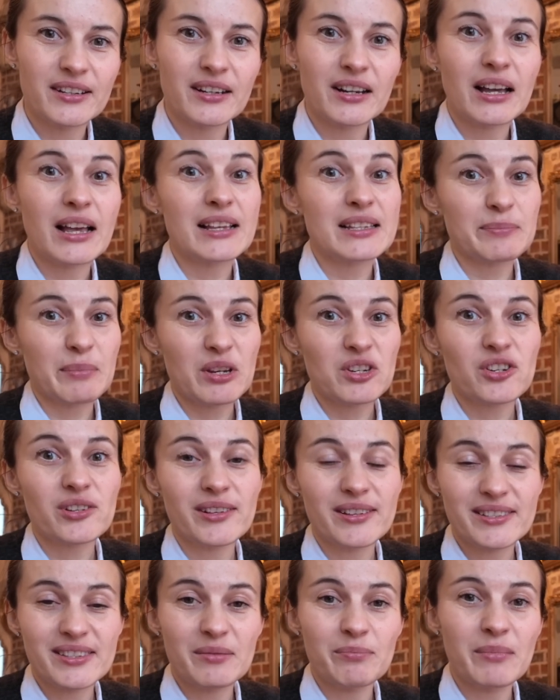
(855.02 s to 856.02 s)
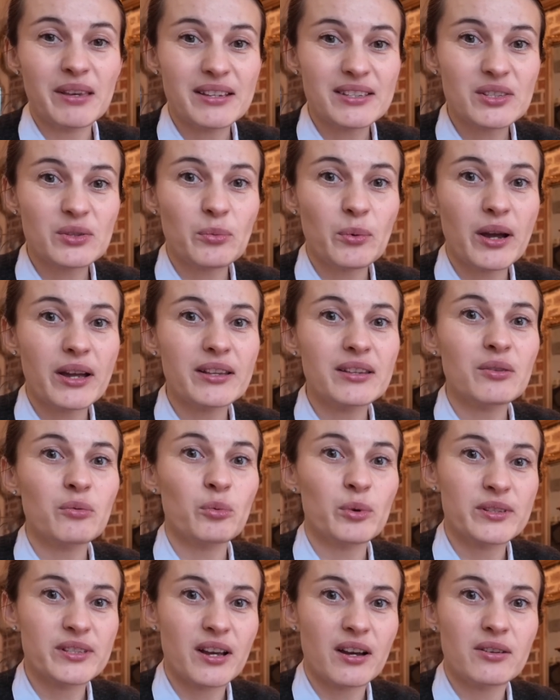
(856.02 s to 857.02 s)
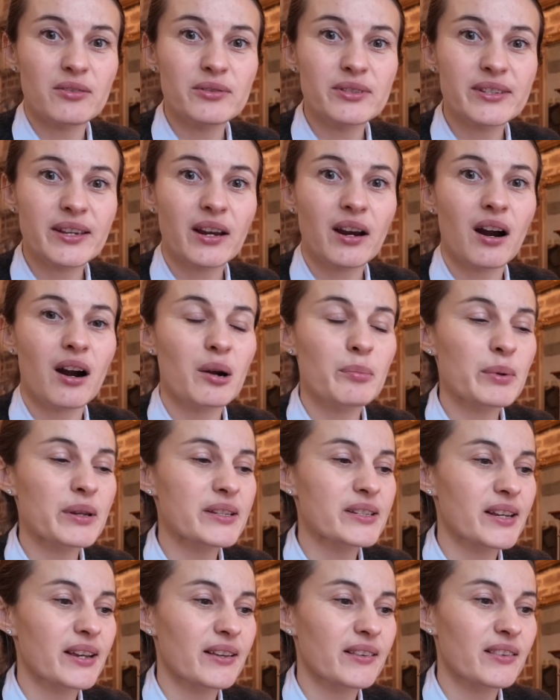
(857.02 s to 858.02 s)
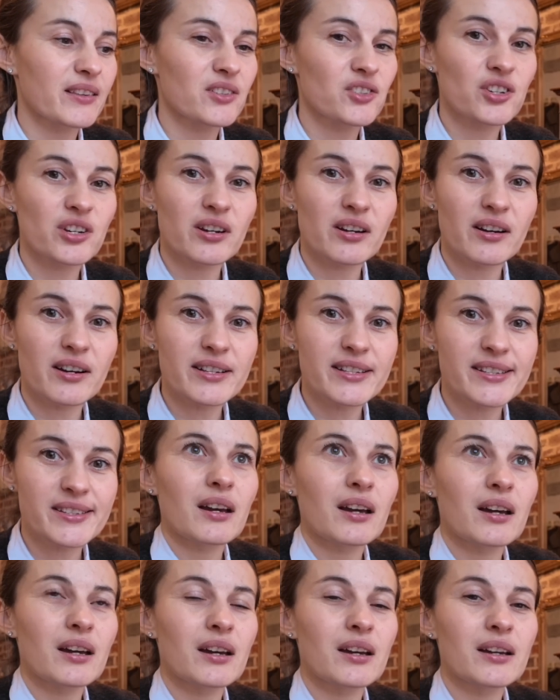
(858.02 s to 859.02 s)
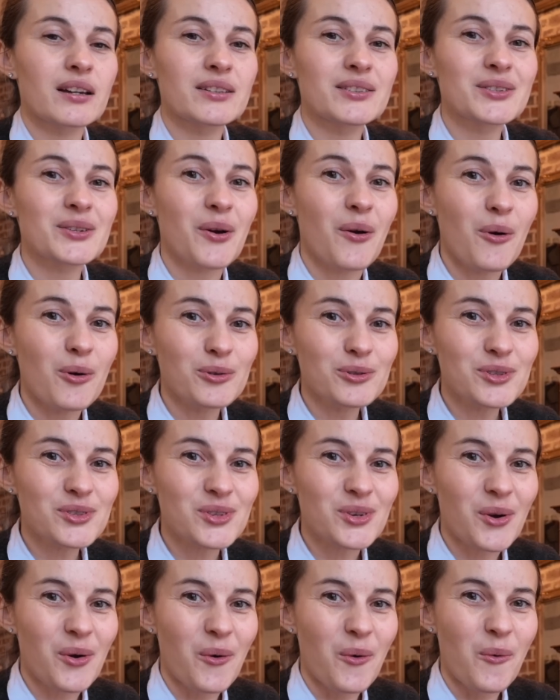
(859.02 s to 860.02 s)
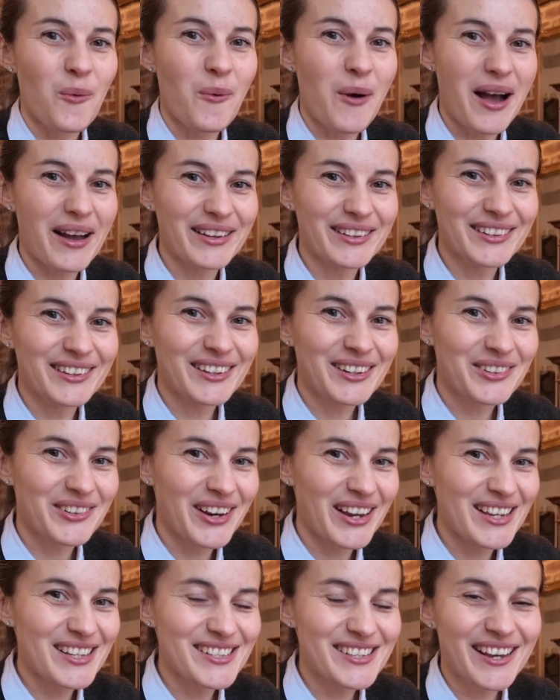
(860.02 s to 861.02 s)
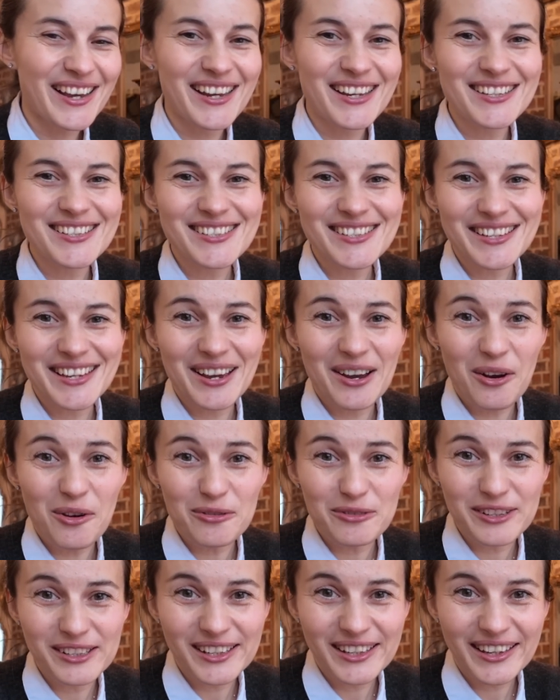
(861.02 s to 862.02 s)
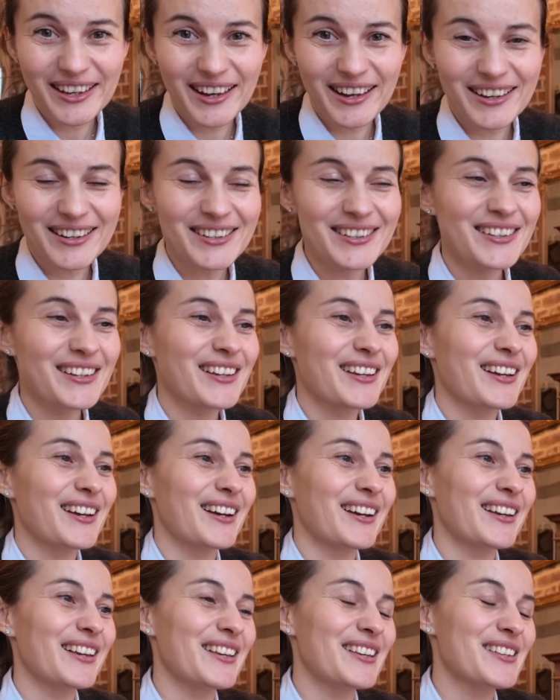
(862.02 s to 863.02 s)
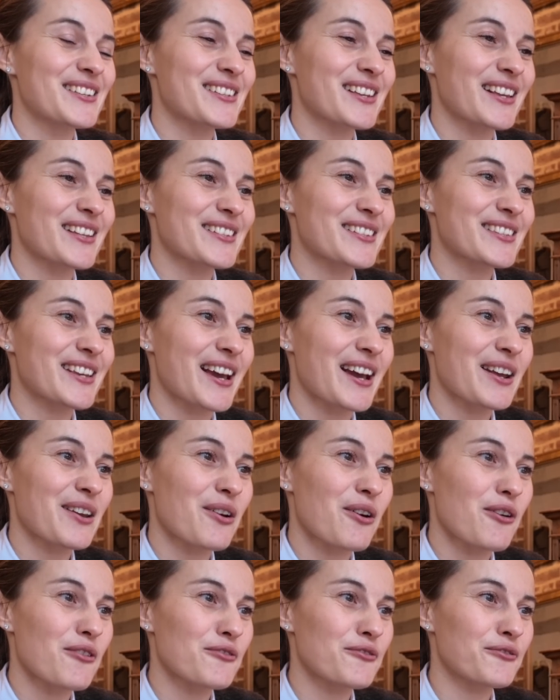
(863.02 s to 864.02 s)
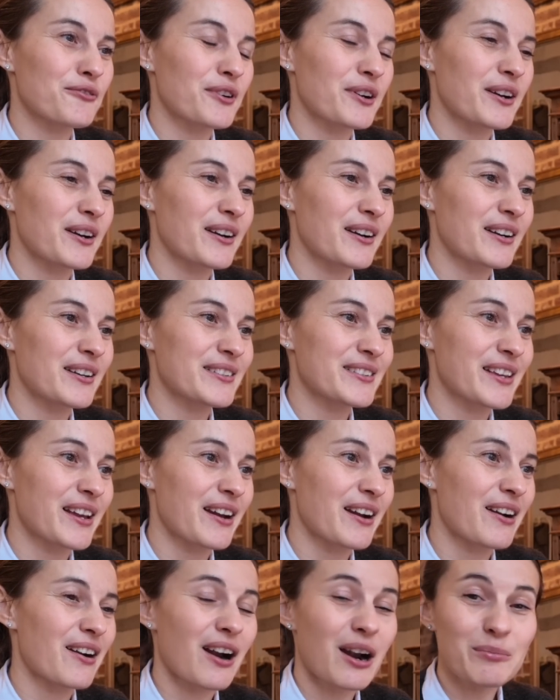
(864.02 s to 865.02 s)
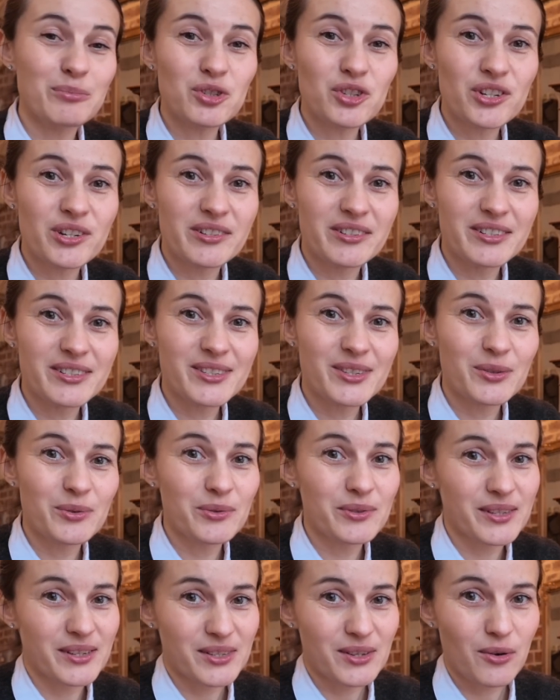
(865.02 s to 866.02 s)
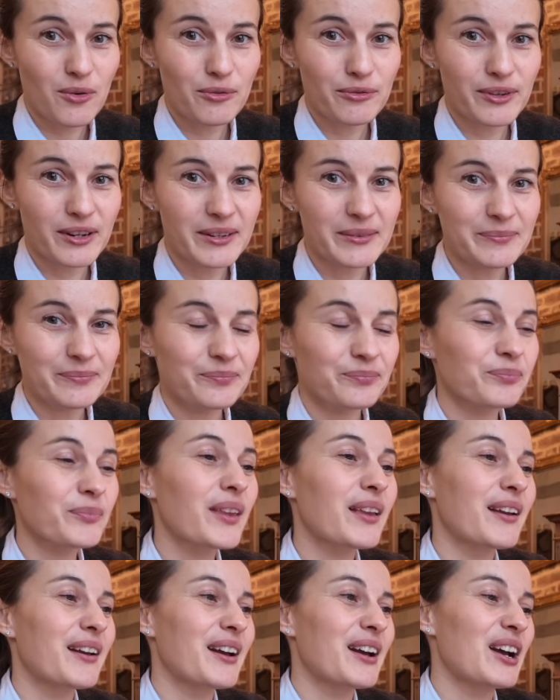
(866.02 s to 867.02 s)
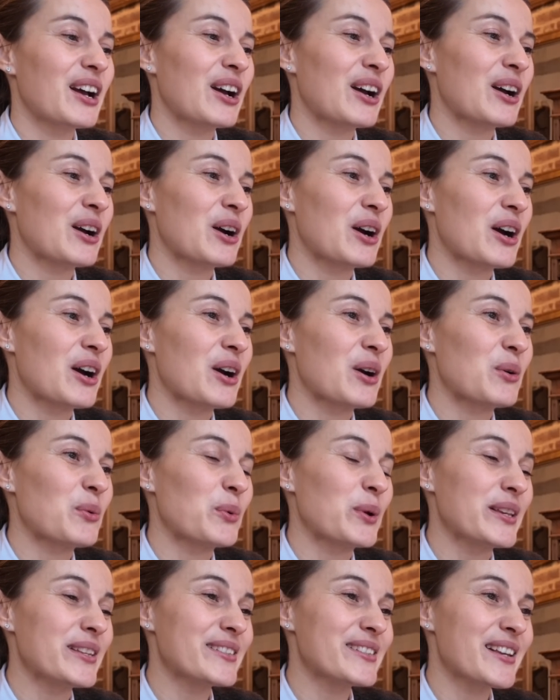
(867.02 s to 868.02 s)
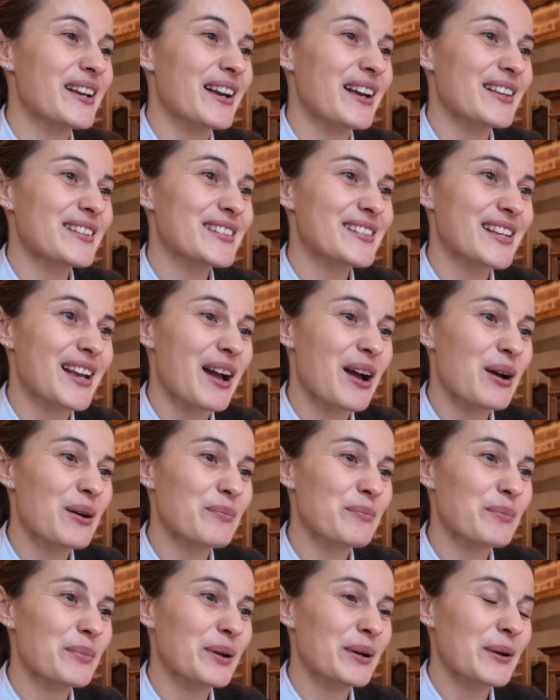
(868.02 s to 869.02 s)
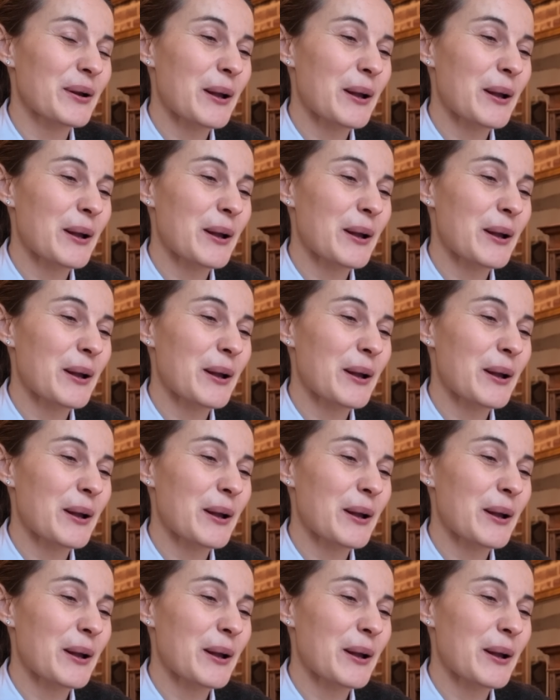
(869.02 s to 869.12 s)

especially the mixed one without the carpet and the chairs. And also one crazy idea of Ilya is, instead of their armchairs, to use a sofa with some